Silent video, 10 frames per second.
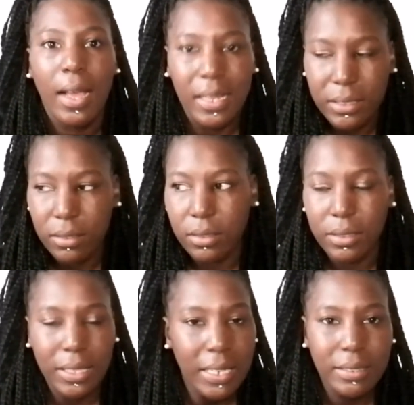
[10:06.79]
And
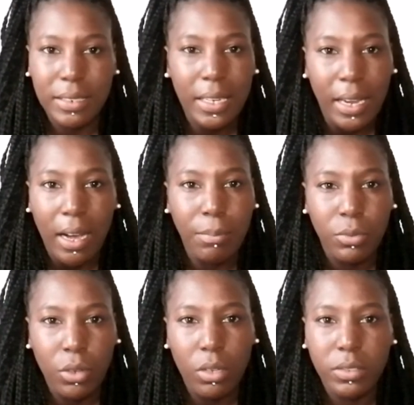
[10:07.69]
that's it.
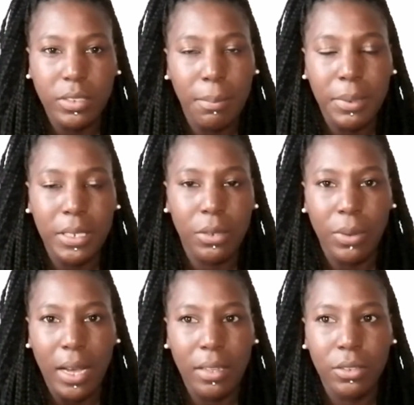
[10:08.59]
I'm not somebody
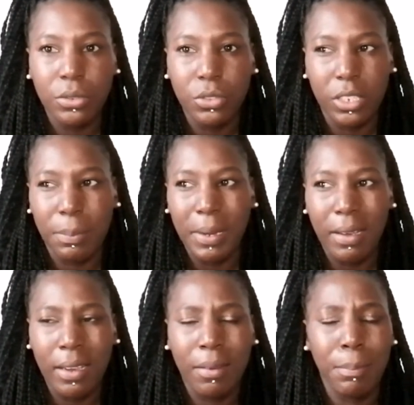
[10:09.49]
who's going to be
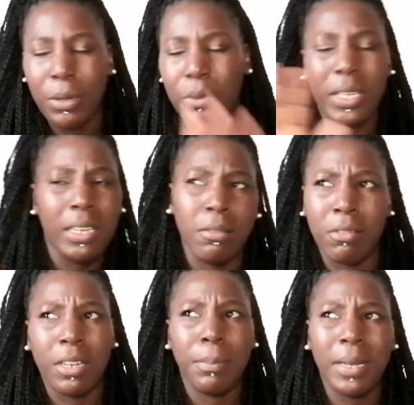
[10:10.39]
out here and be all
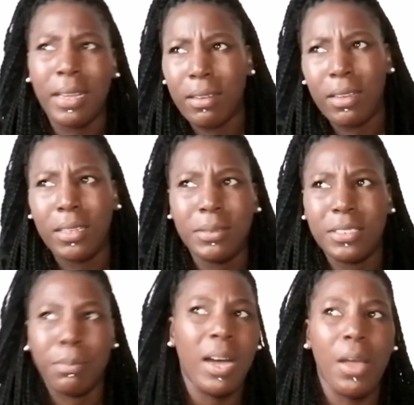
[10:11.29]
ignorant and be like, oh,
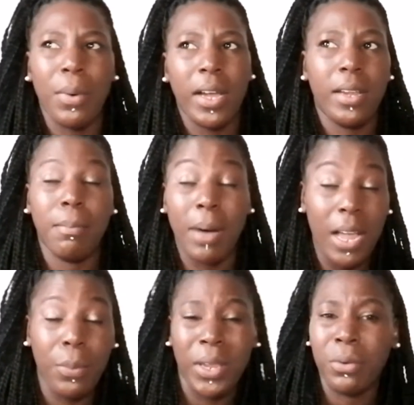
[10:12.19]
it's my
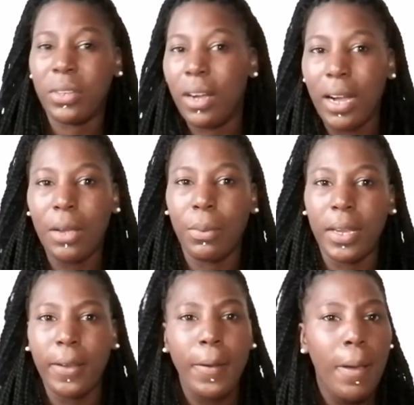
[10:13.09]
way or the
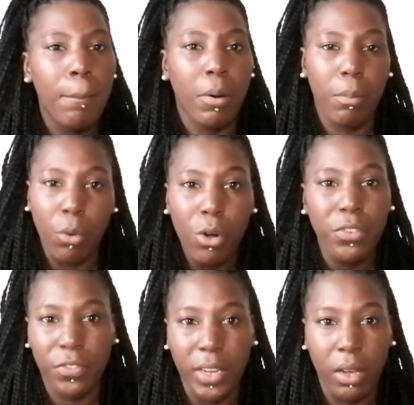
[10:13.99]
highway. But more
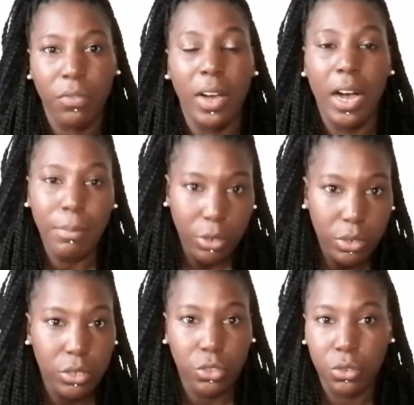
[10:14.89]
of a thing of, I'm
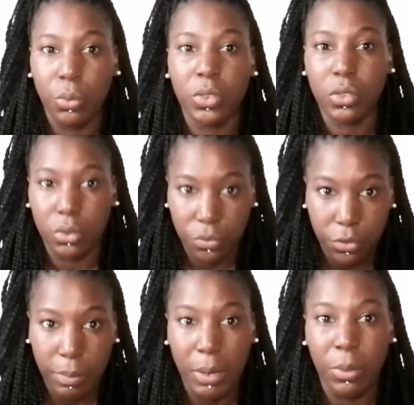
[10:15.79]
going to do what's good
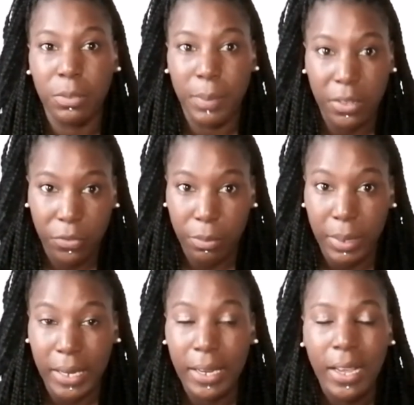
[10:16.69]
for me and what's best for
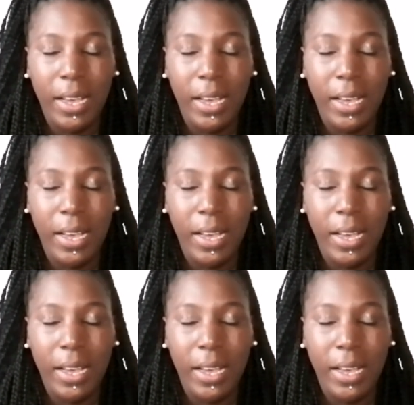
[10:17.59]
me.